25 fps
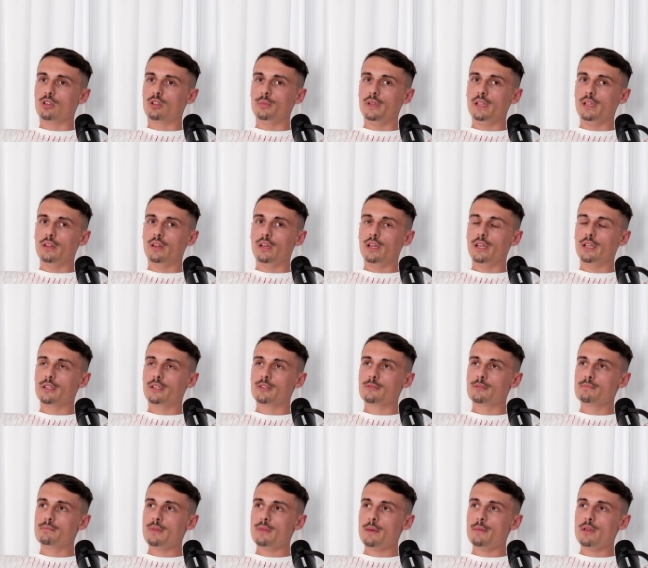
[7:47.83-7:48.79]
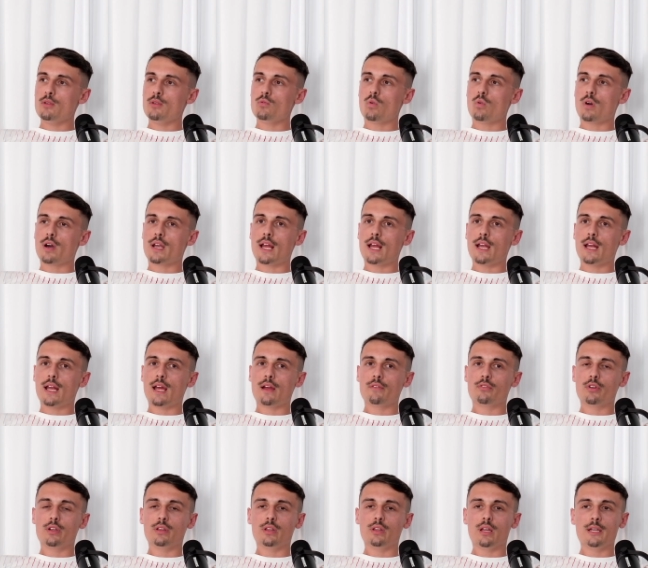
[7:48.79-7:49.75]
me like maybe 1 out of
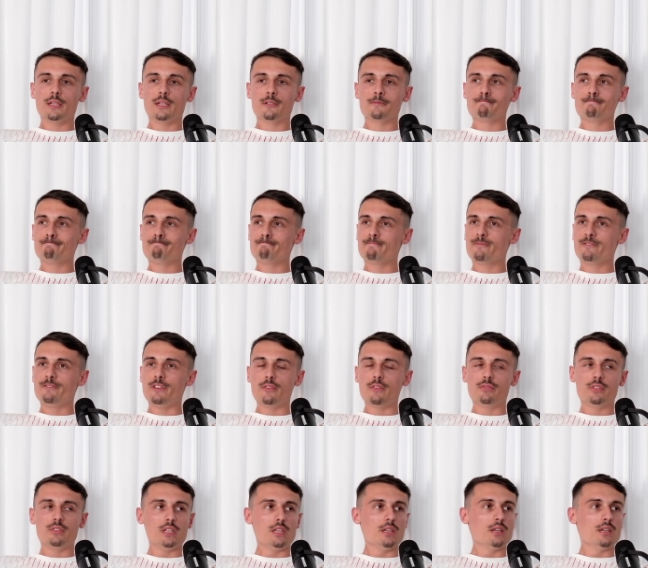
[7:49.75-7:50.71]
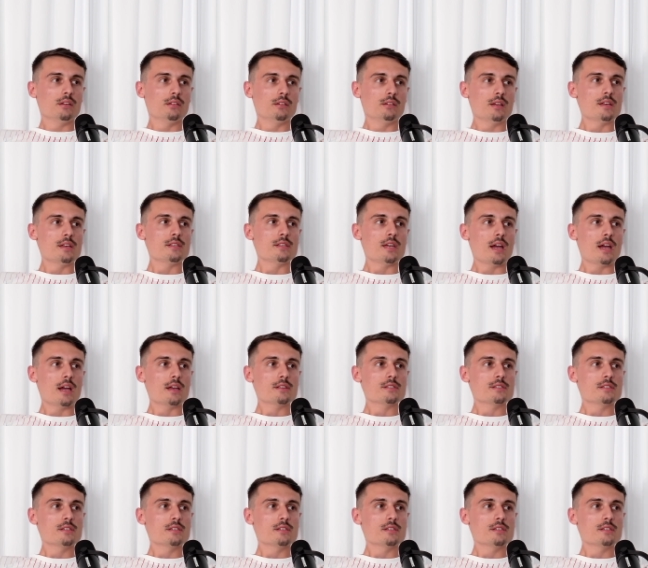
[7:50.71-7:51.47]
every like 50 has asked,